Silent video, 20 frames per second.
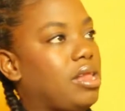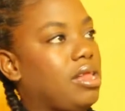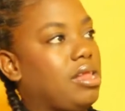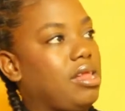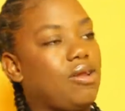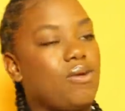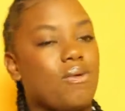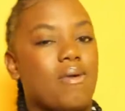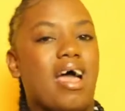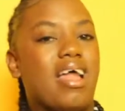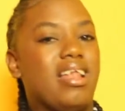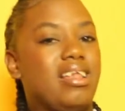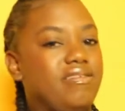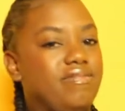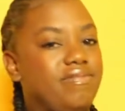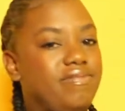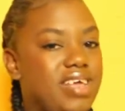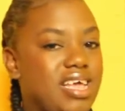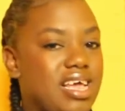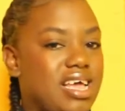you know,
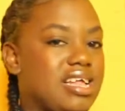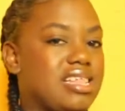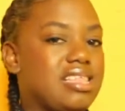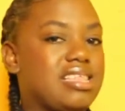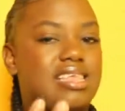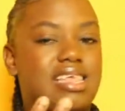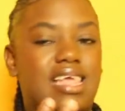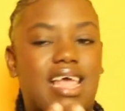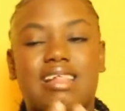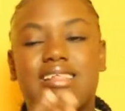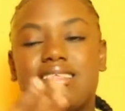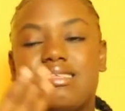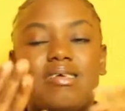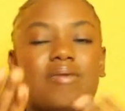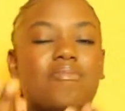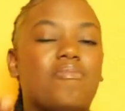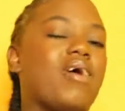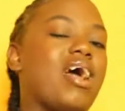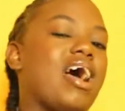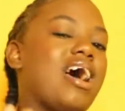elevate, get
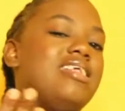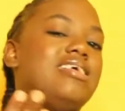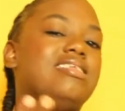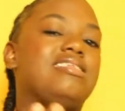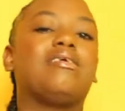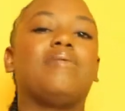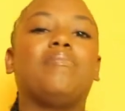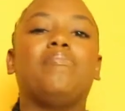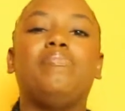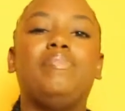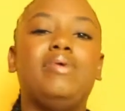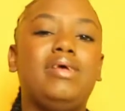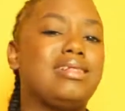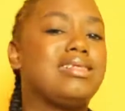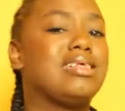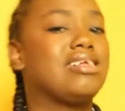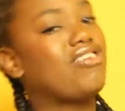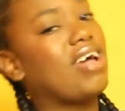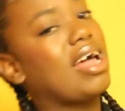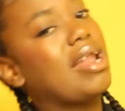somewhere I need to be,
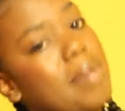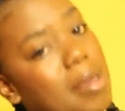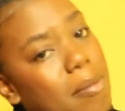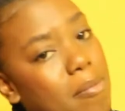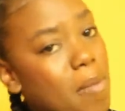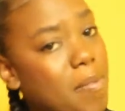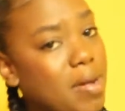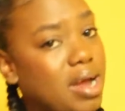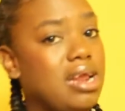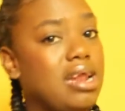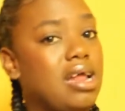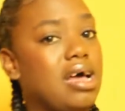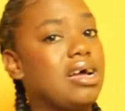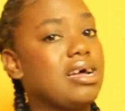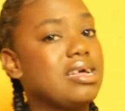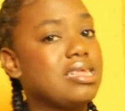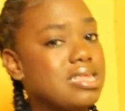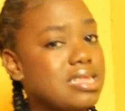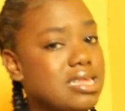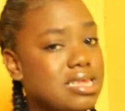to try to make more money now,
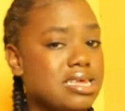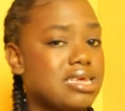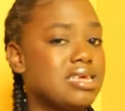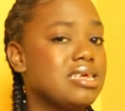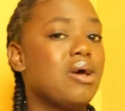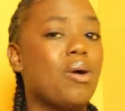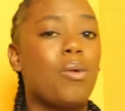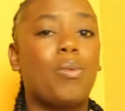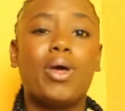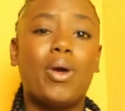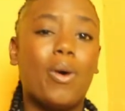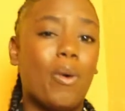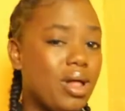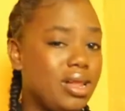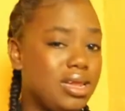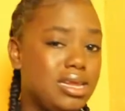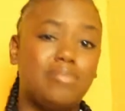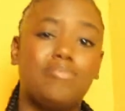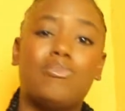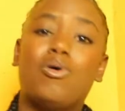because we
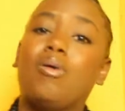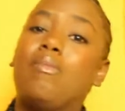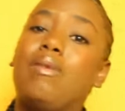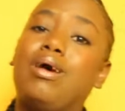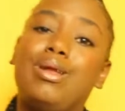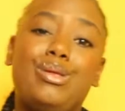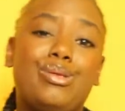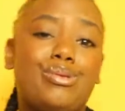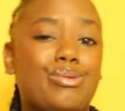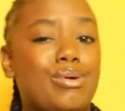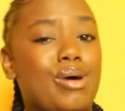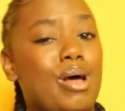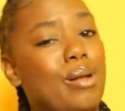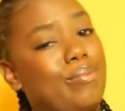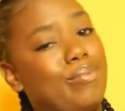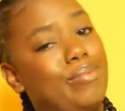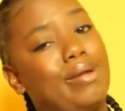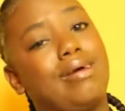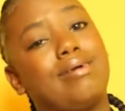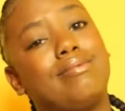all need more money. So help
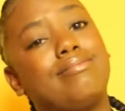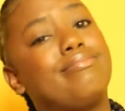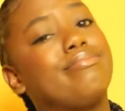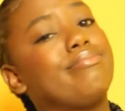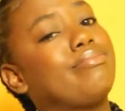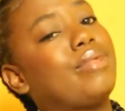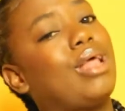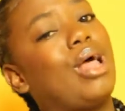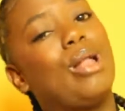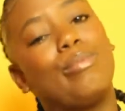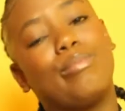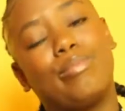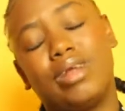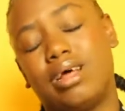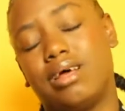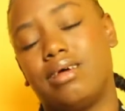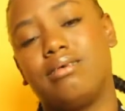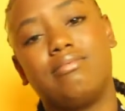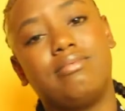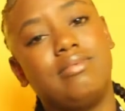me now.
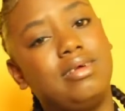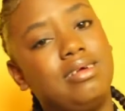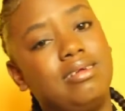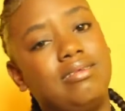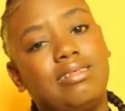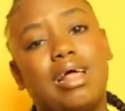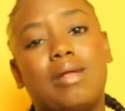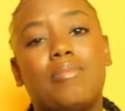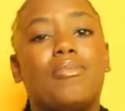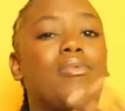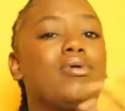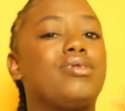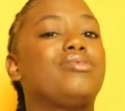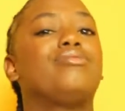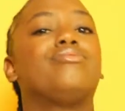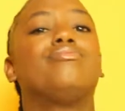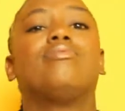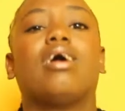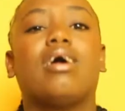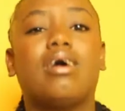Tell me what to
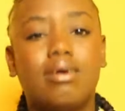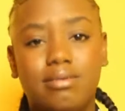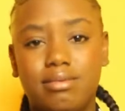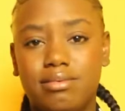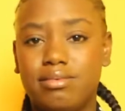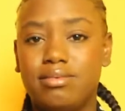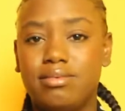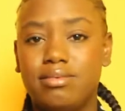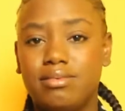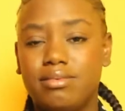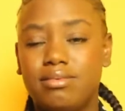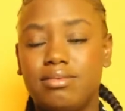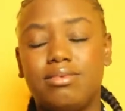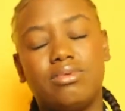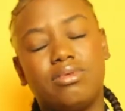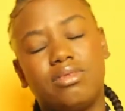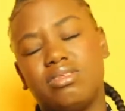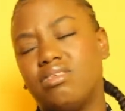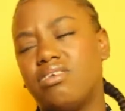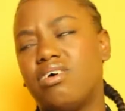
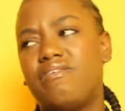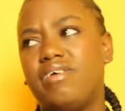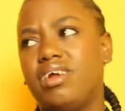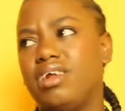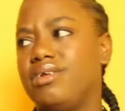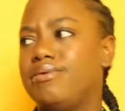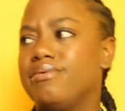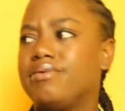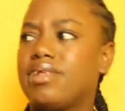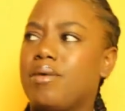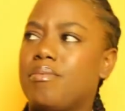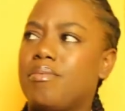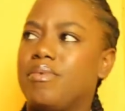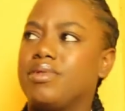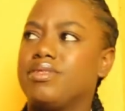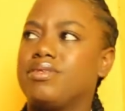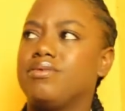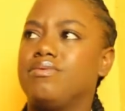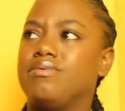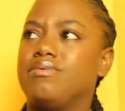do. Not really, just tell me
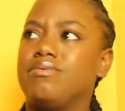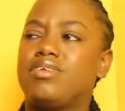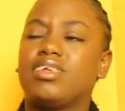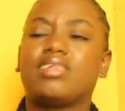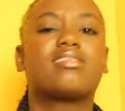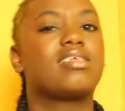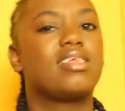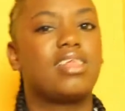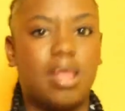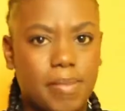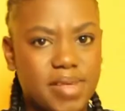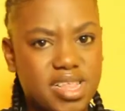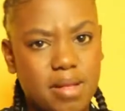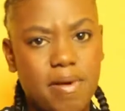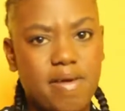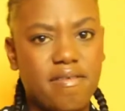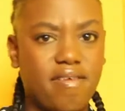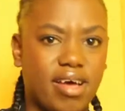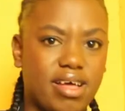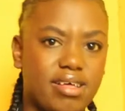what to do. Just give me
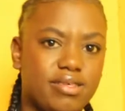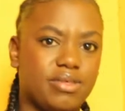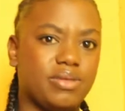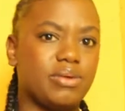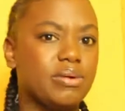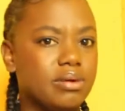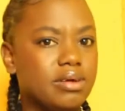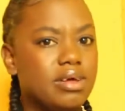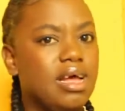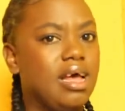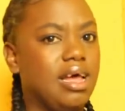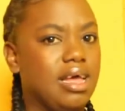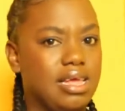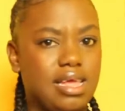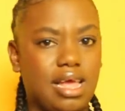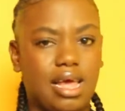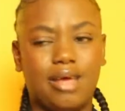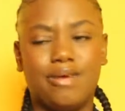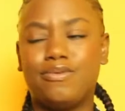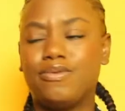some advice. So
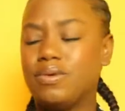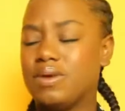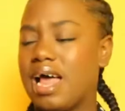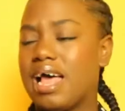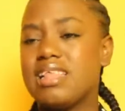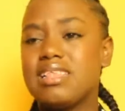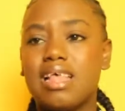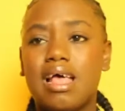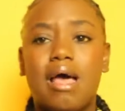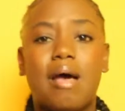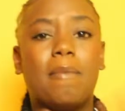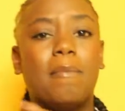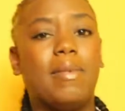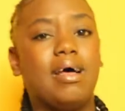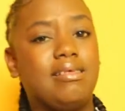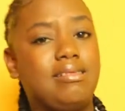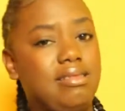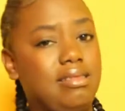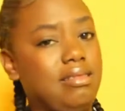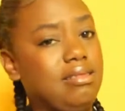yeah, so that's my
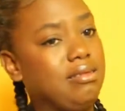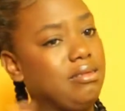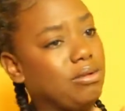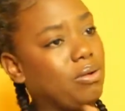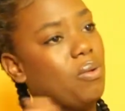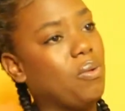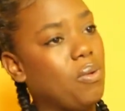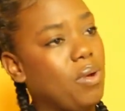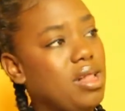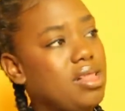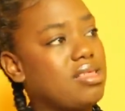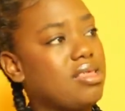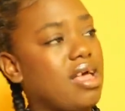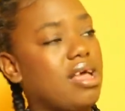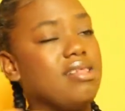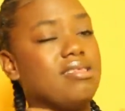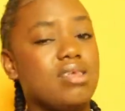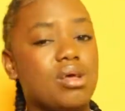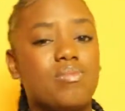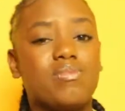goals
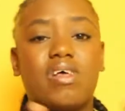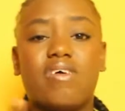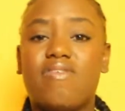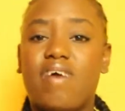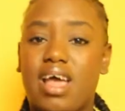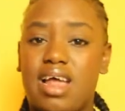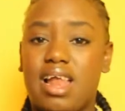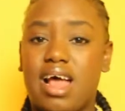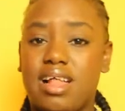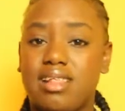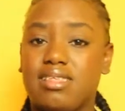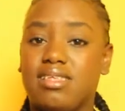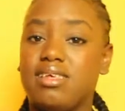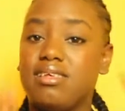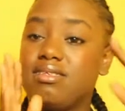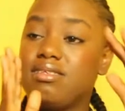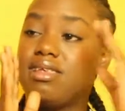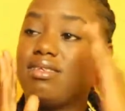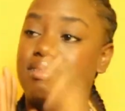in terms of finances,